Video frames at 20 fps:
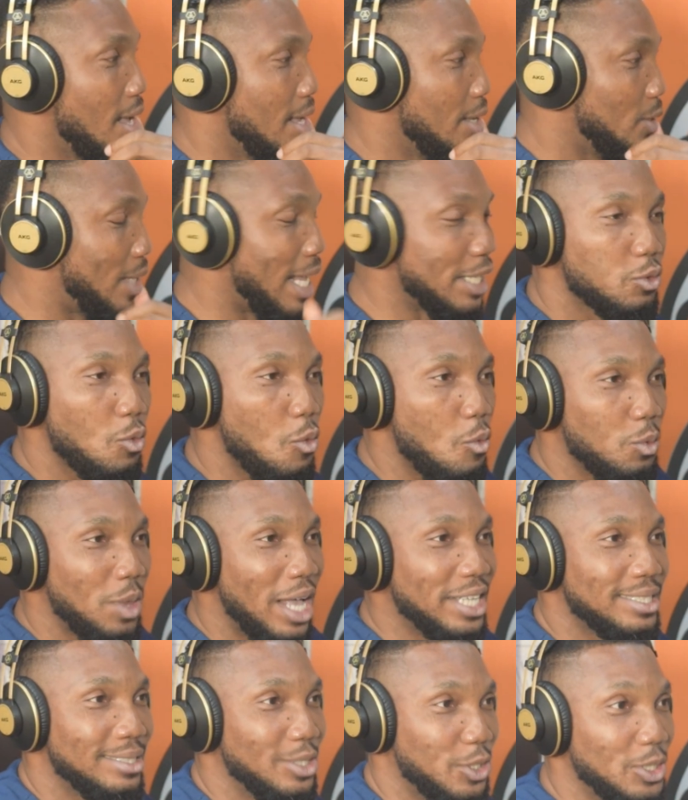That's
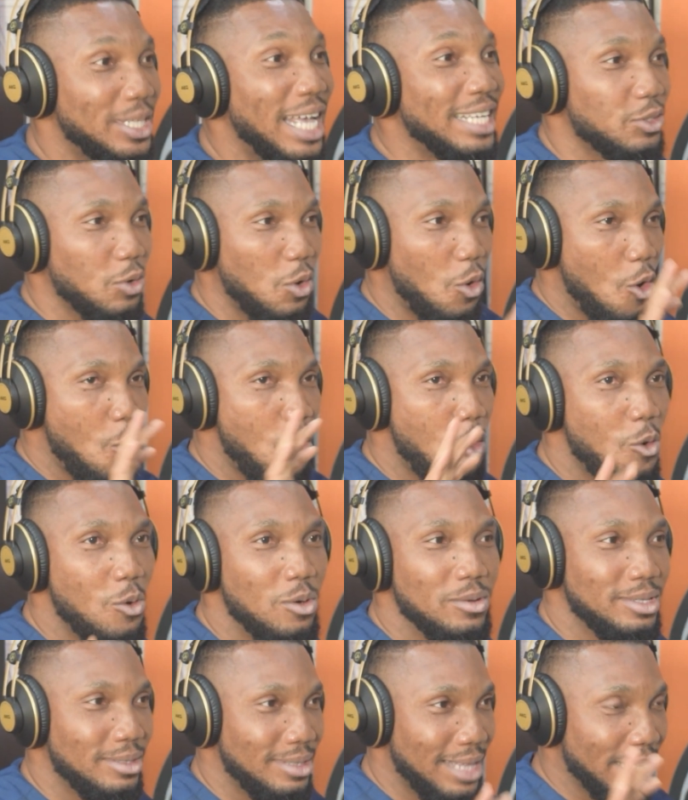
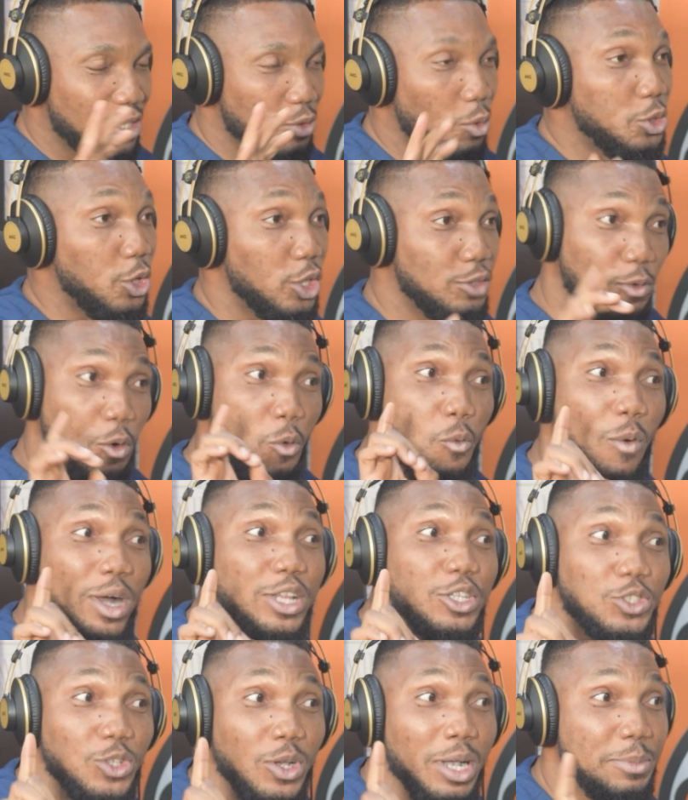all. That's just for
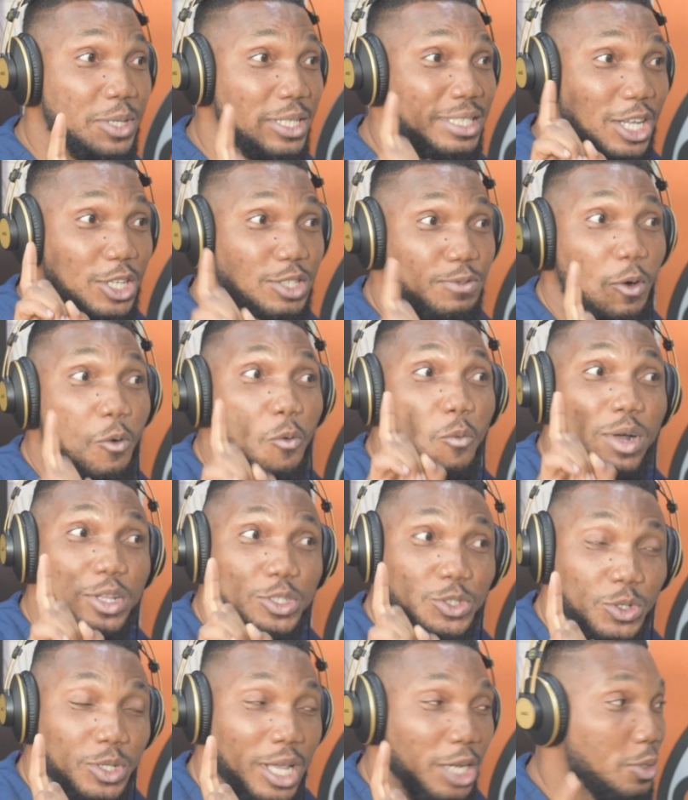1 song. Just for
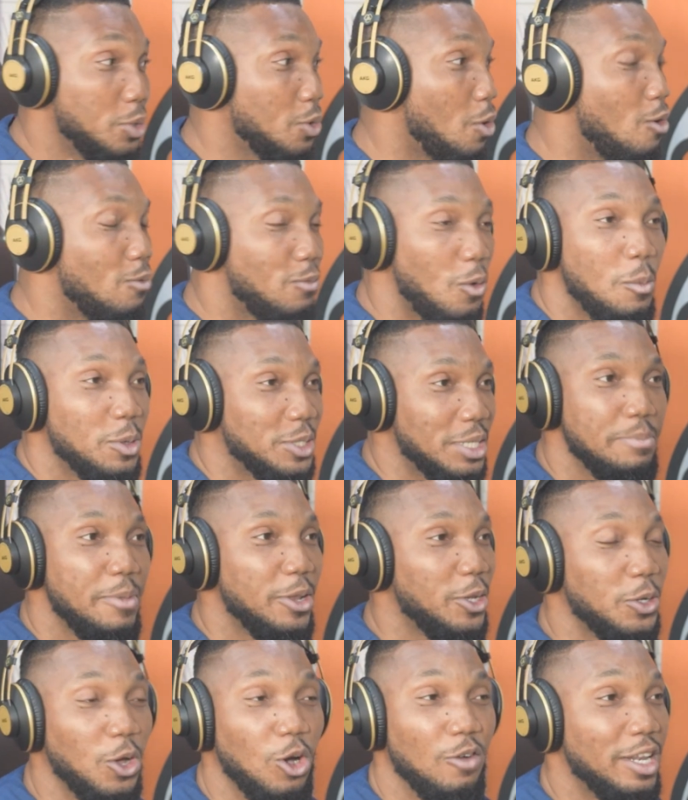1 song, you're doing almost $1
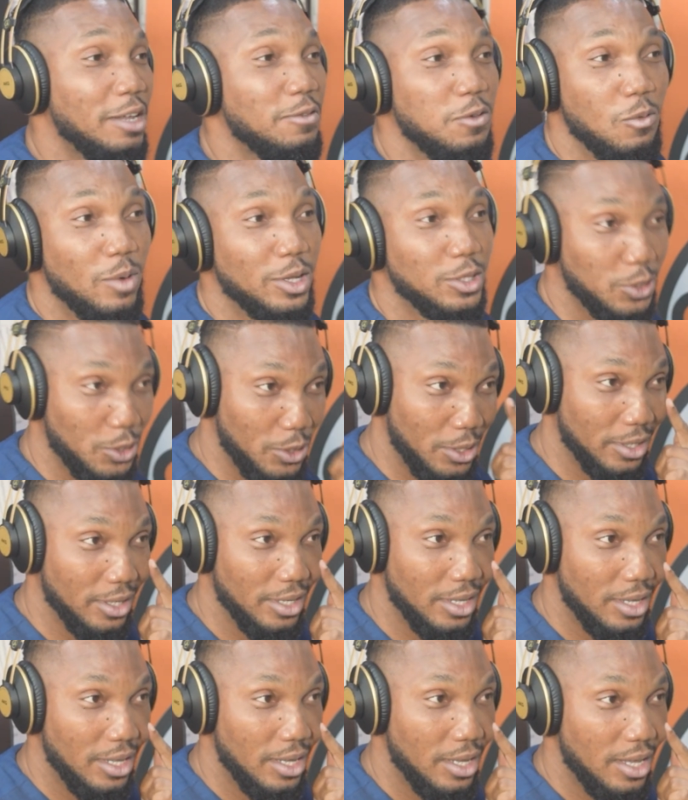million already for 1 song.
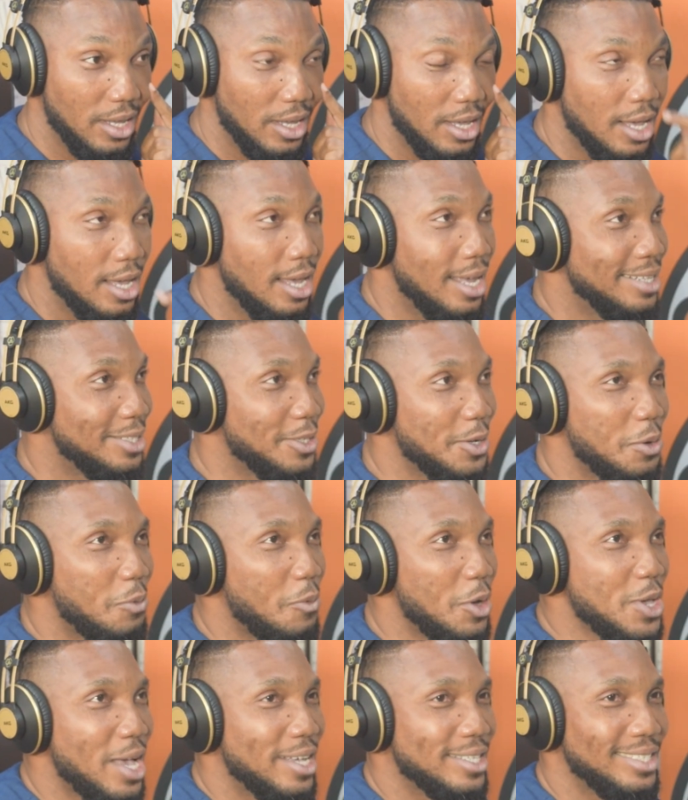So
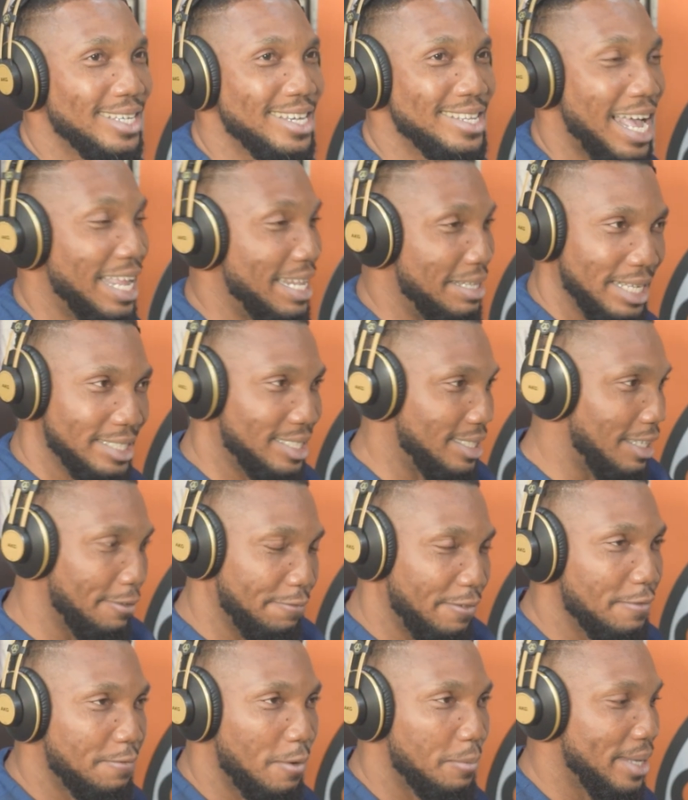when you are saying this is
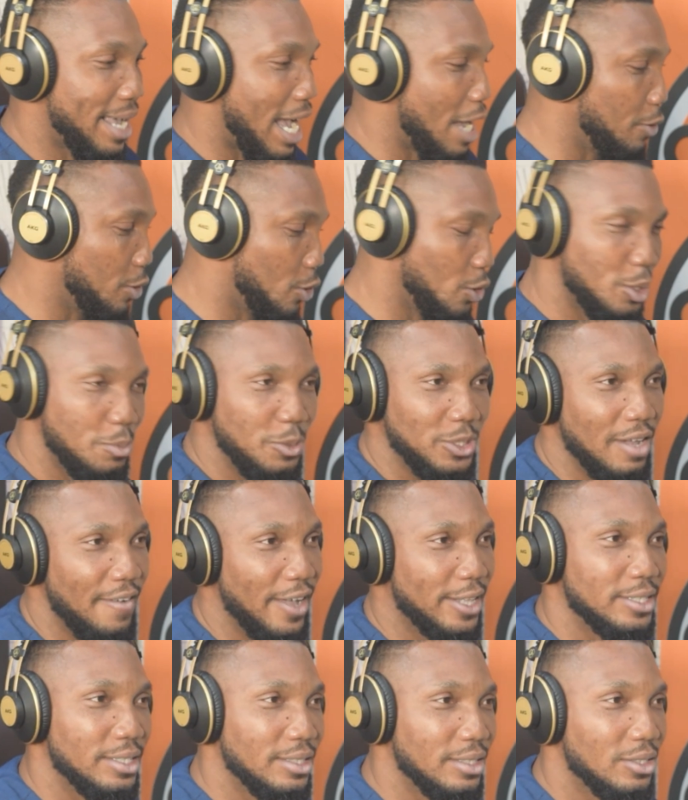different from the guy who's doing the music
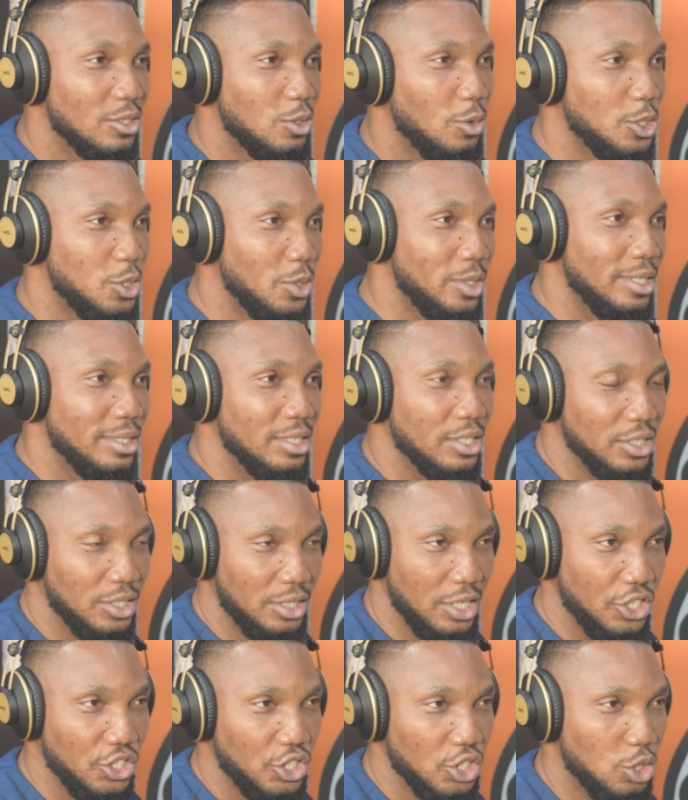directing, who's doing
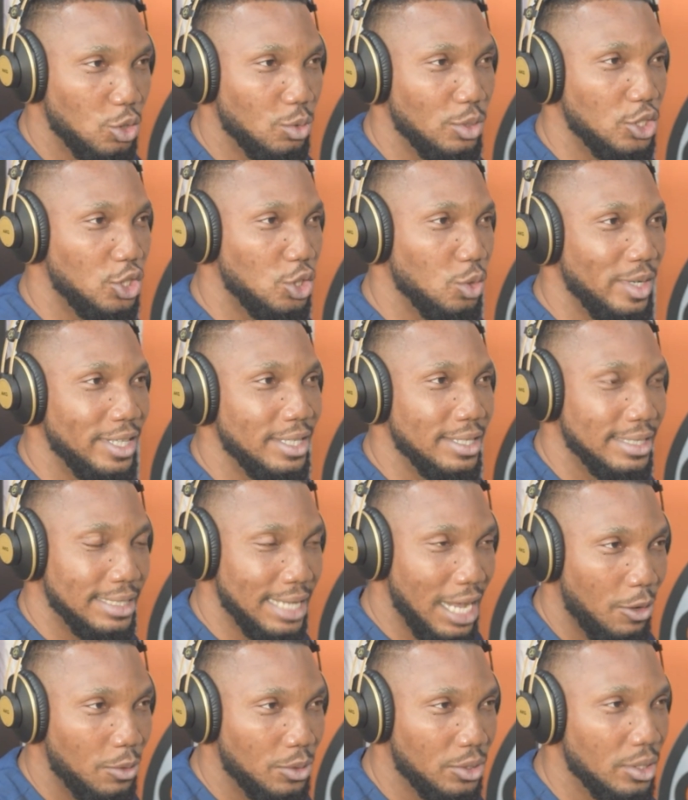stage, who is doing sound,